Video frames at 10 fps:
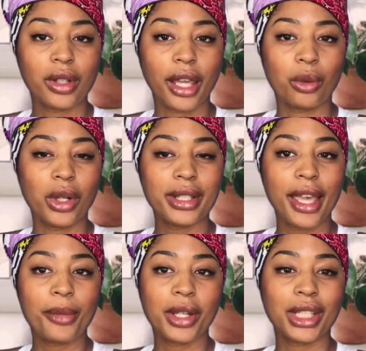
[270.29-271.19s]
Like, one
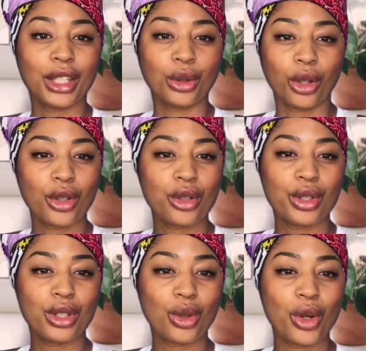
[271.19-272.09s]
time I was at the grocery
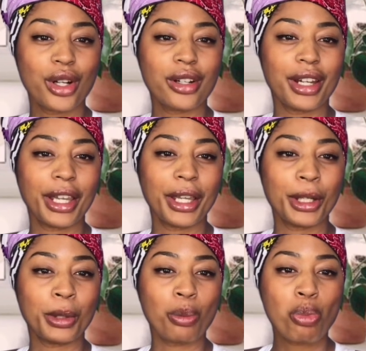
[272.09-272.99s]
store and